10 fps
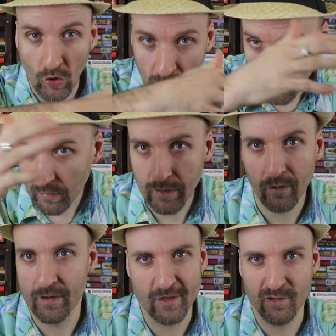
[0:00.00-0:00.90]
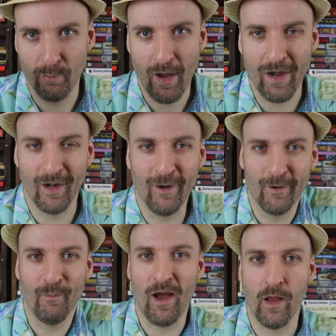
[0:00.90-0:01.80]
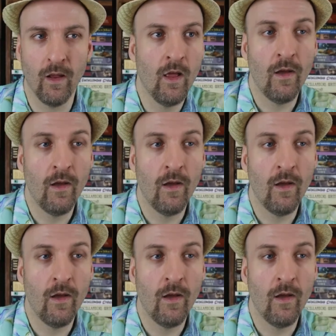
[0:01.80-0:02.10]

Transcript: clearly inspired by,